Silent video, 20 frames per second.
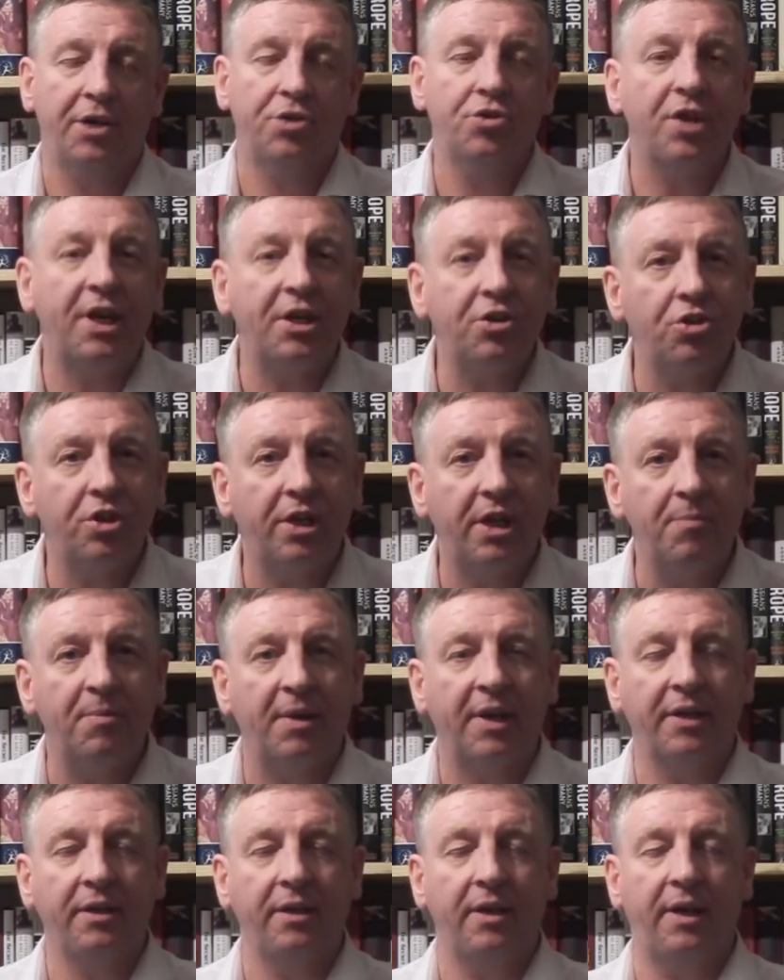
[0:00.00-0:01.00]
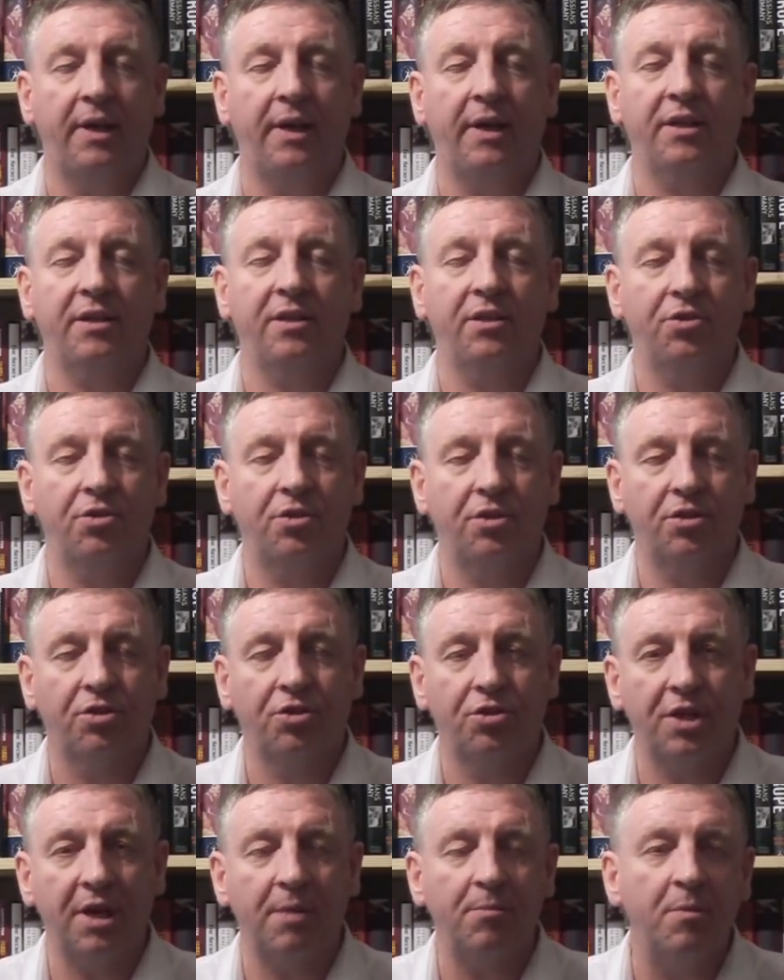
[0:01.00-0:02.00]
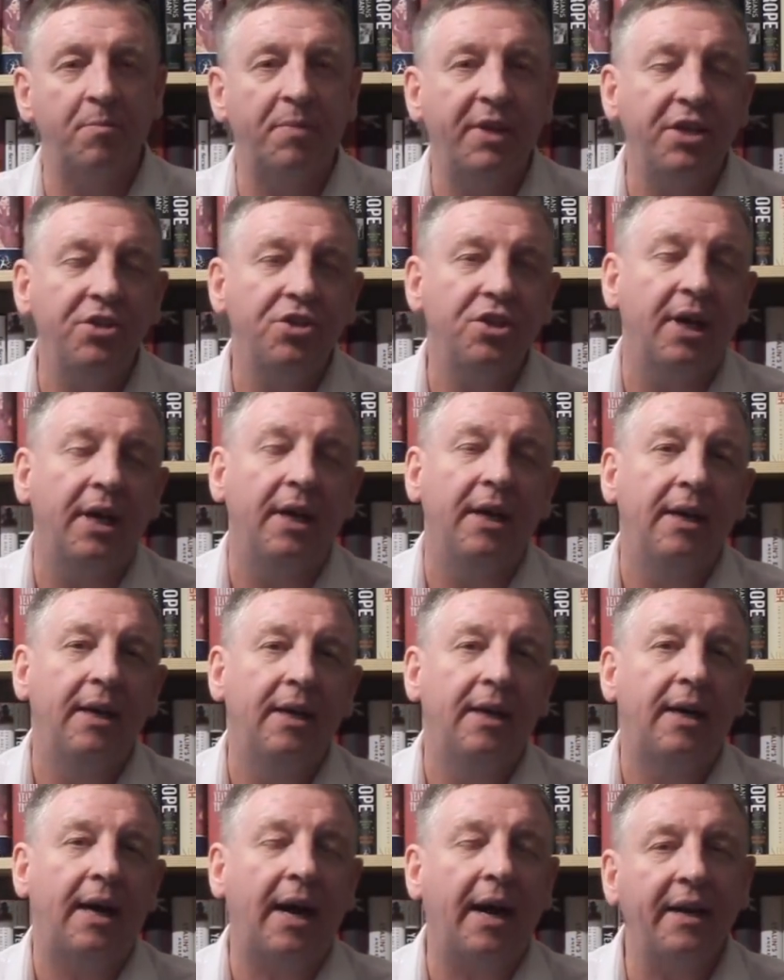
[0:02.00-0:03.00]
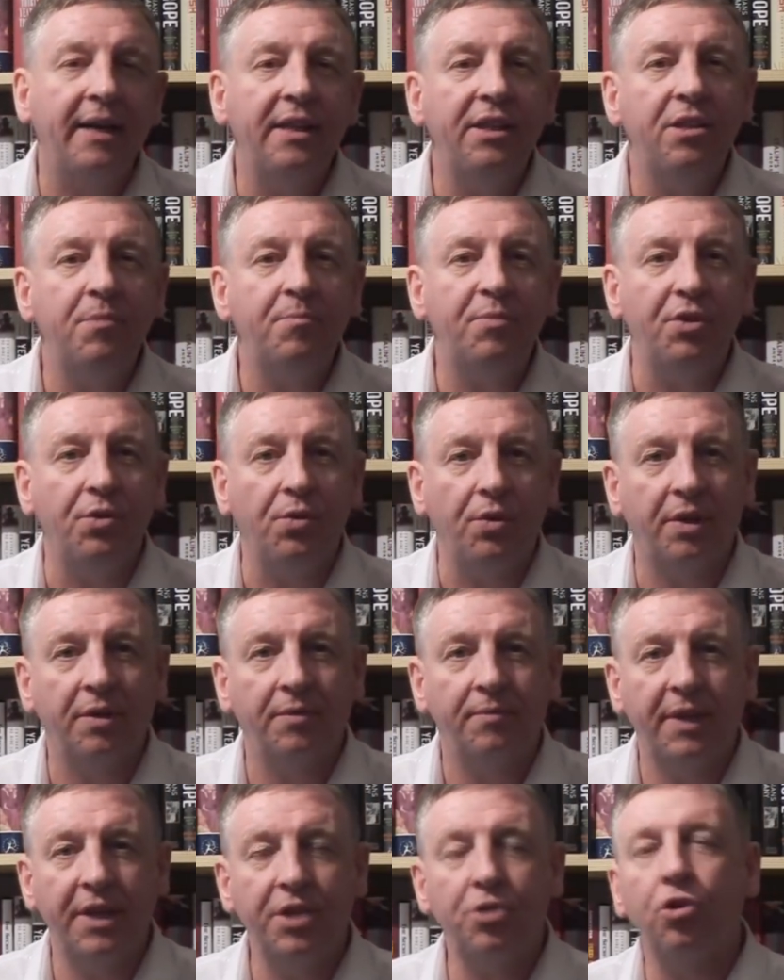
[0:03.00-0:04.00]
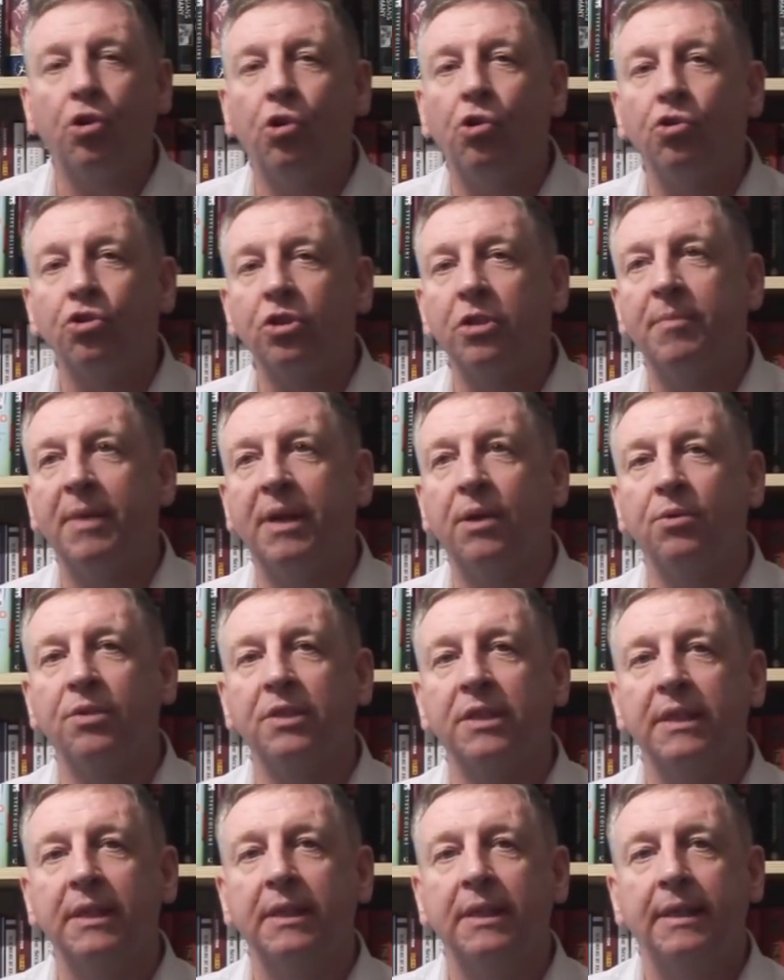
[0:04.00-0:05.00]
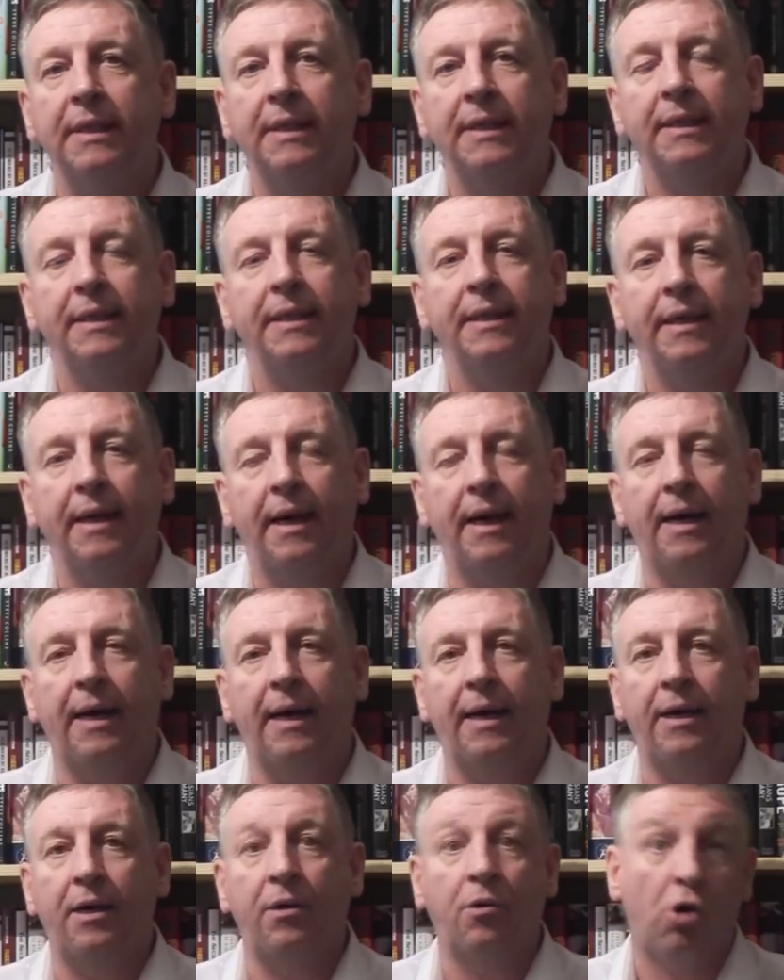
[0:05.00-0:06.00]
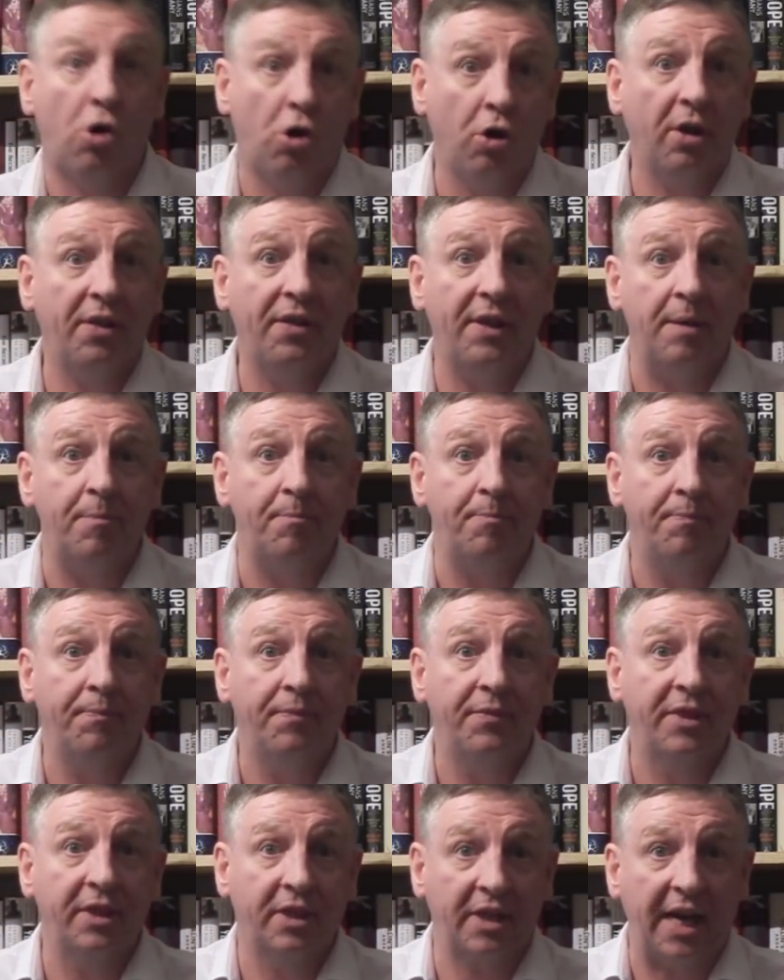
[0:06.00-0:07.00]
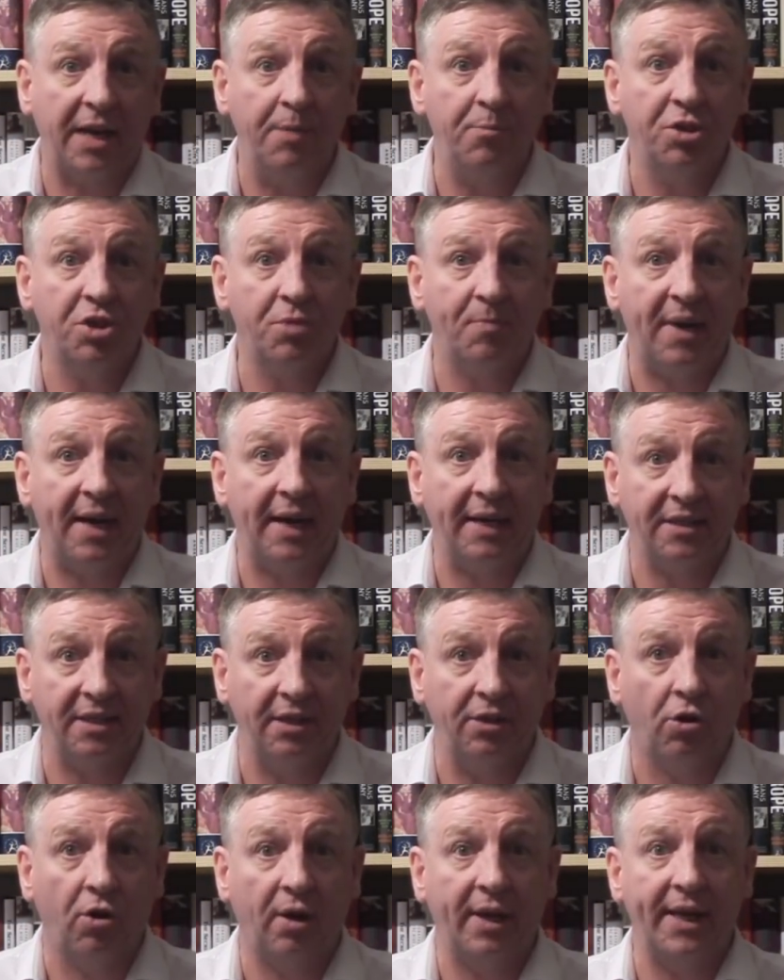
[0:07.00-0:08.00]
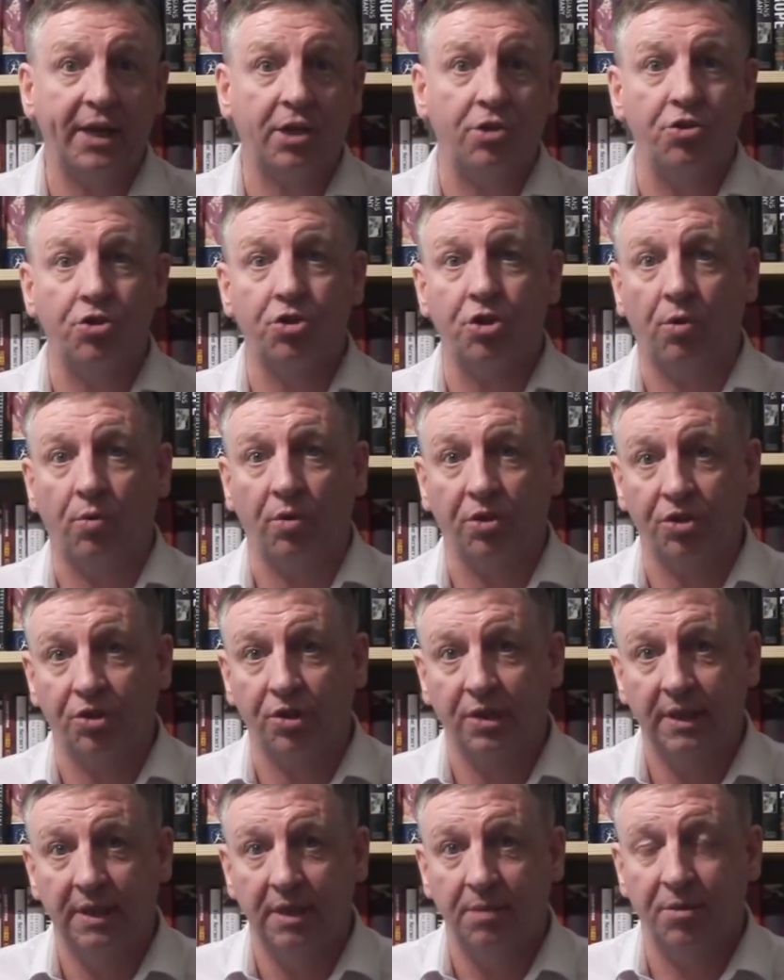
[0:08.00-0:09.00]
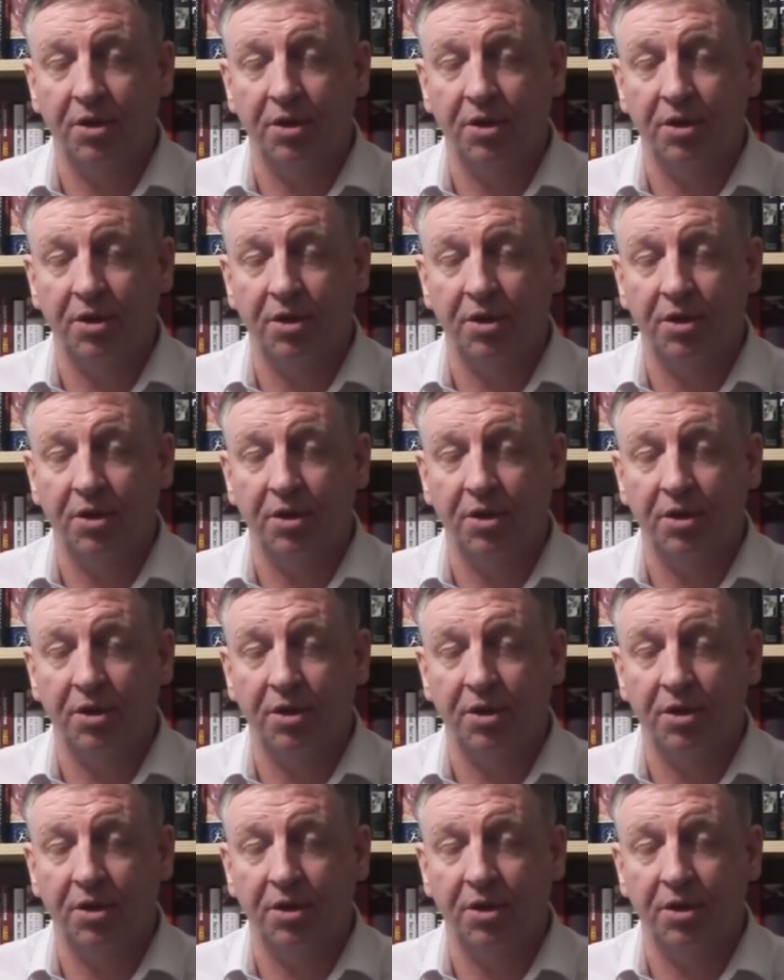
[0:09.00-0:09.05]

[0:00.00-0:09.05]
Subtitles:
Treachery by Chapman Pincher, and in the book he talks about all of them, the Cambridge spies and all air controllers.